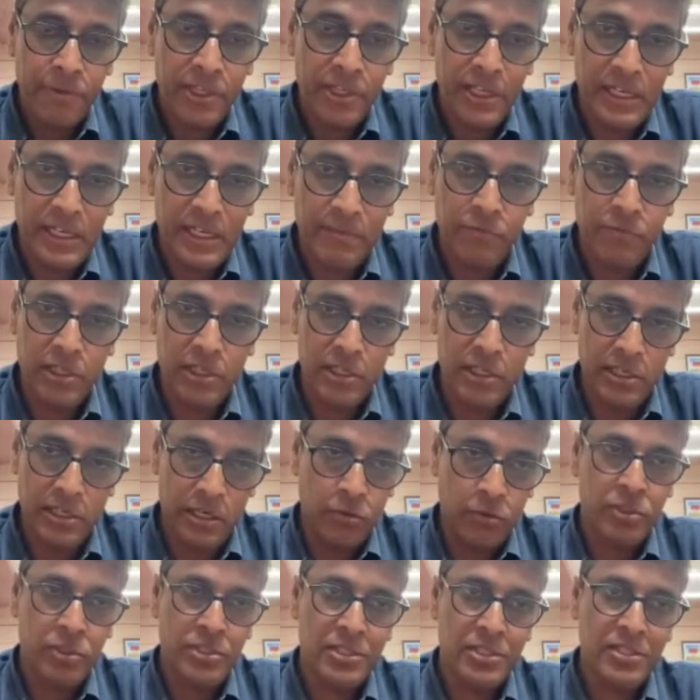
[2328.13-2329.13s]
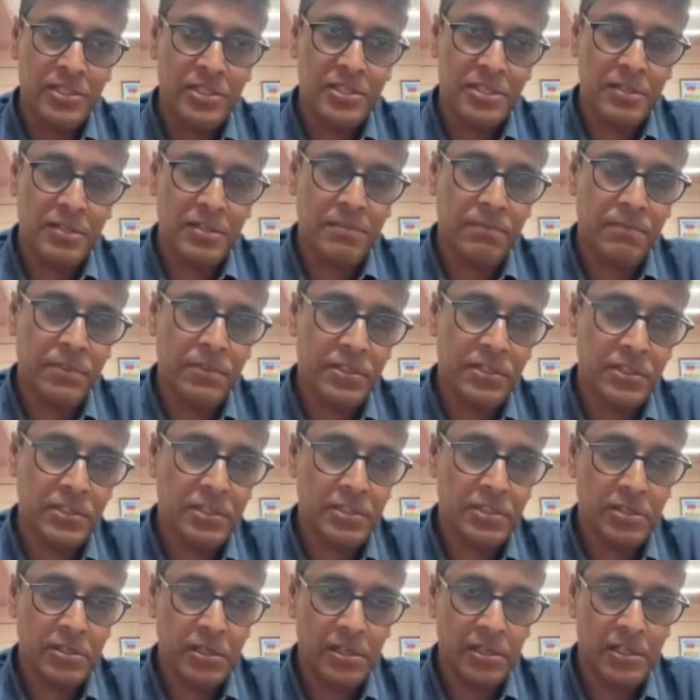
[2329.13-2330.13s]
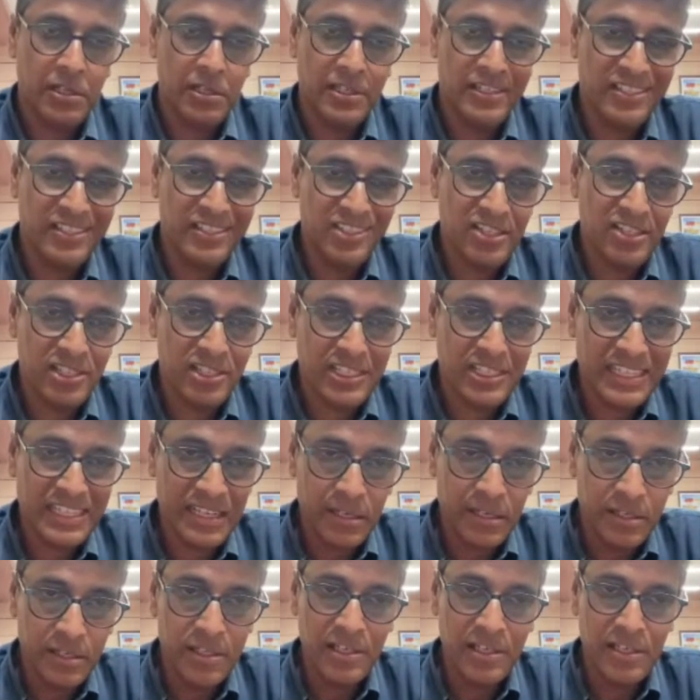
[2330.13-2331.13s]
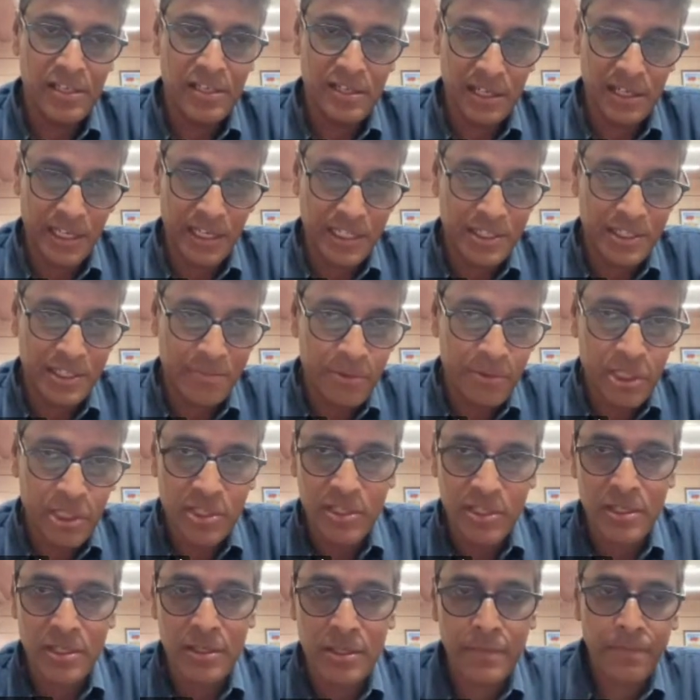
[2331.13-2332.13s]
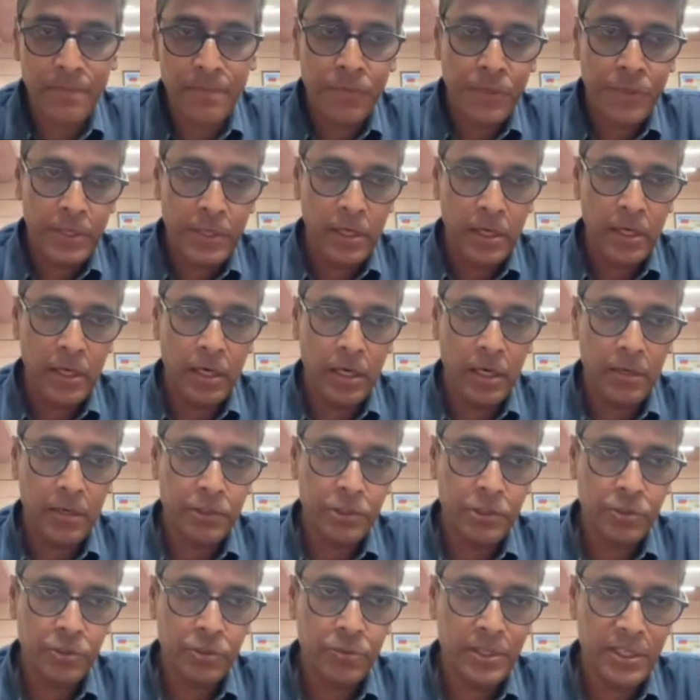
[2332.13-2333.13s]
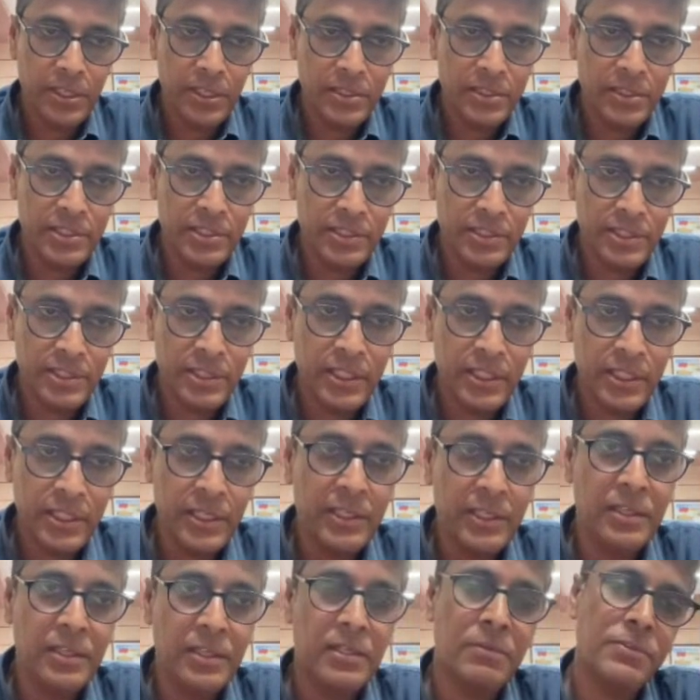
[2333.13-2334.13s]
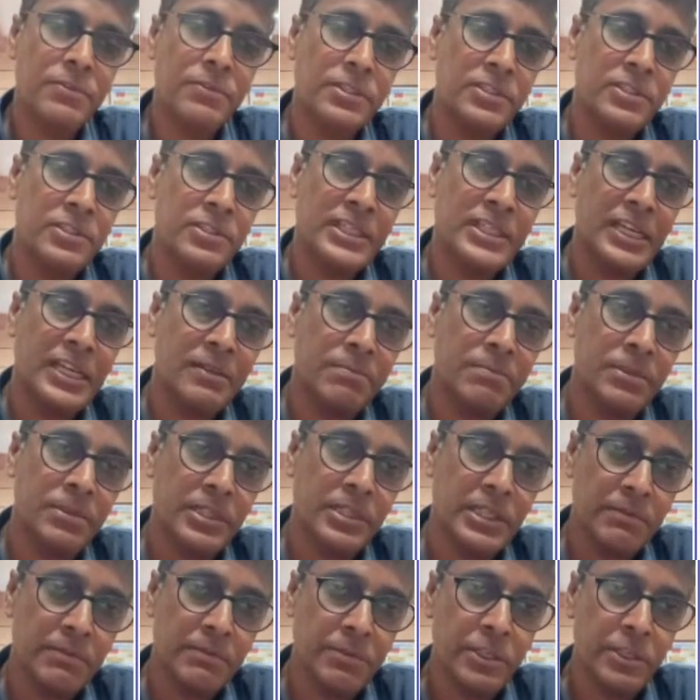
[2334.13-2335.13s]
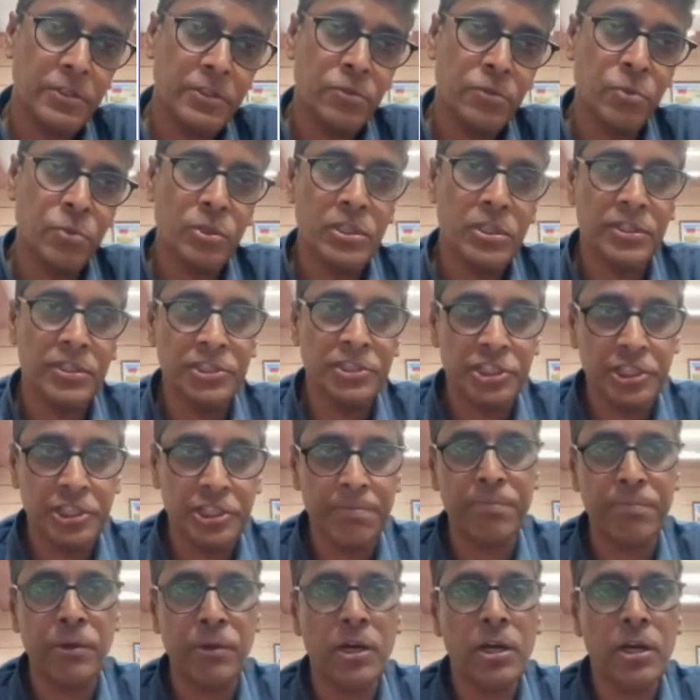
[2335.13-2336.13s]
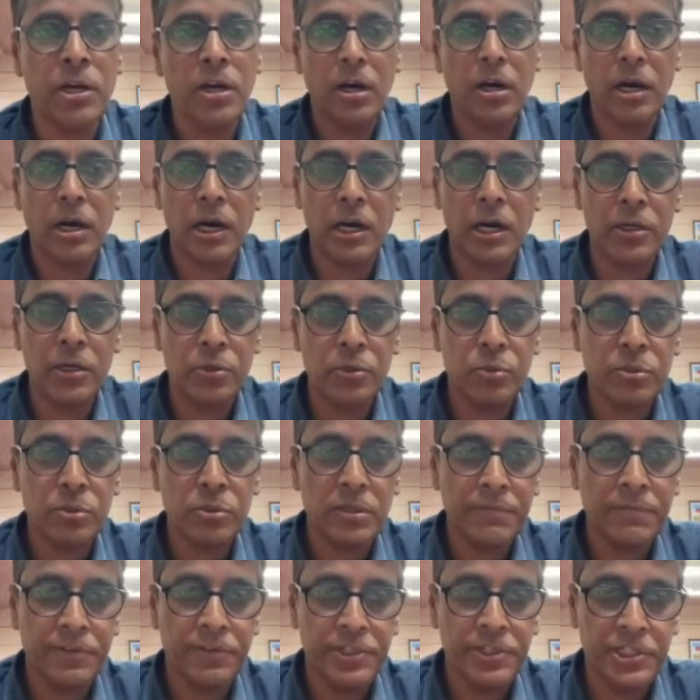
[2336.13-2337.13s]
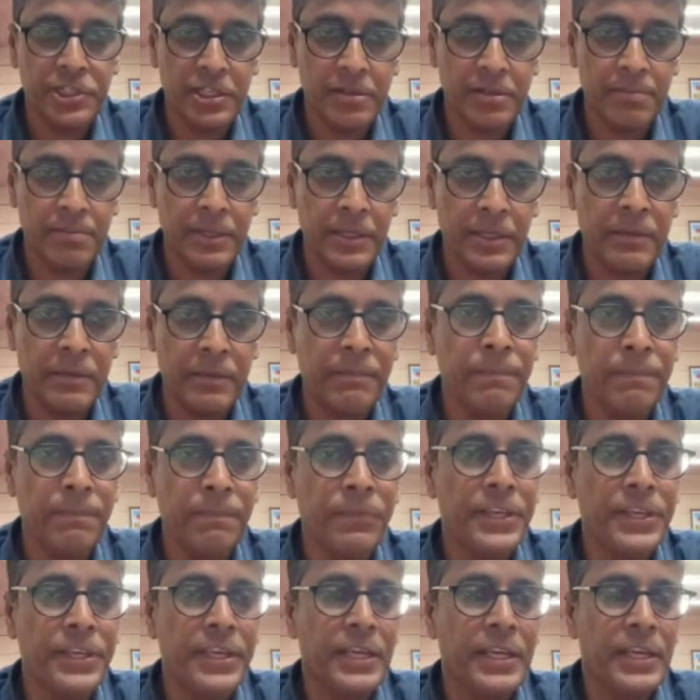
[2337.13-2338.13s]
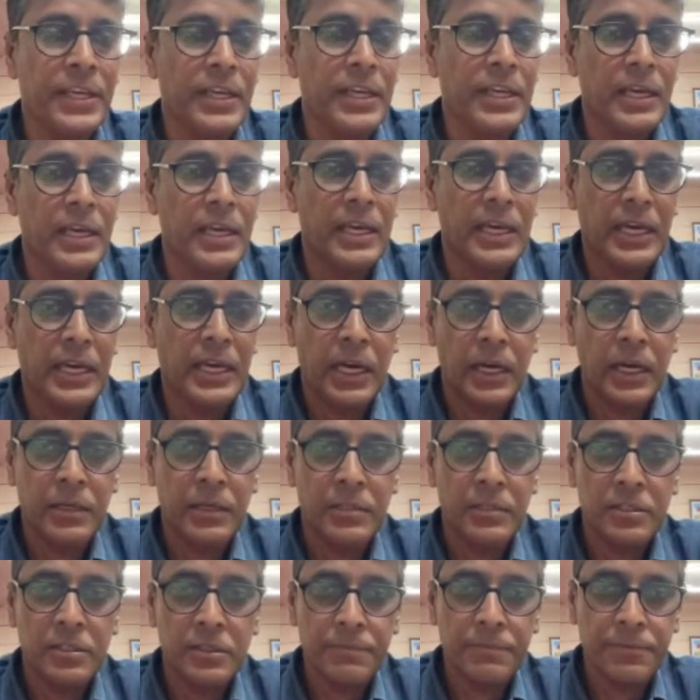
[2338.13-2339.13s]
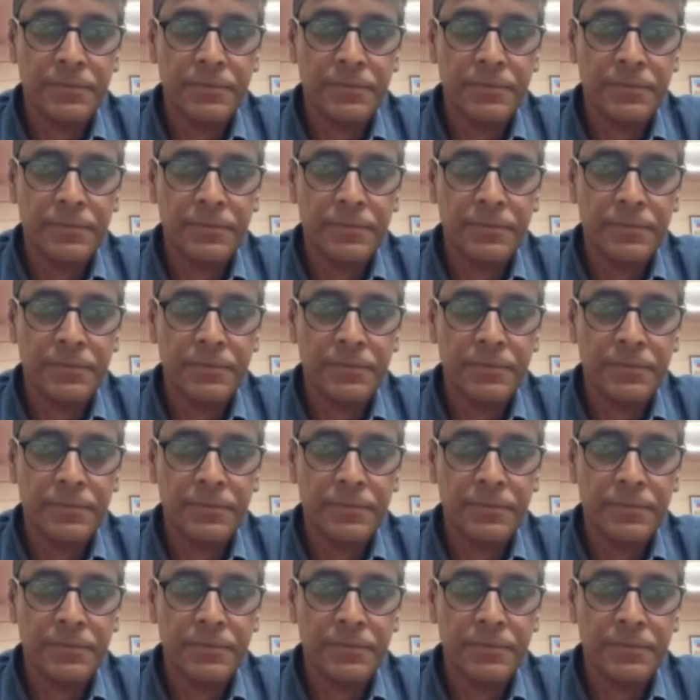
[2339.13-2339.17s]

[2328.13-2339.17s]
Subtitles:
we have the ground system which is called distress alert transmitter, which you can see here, which can be given to the ship or to the fisherman, and the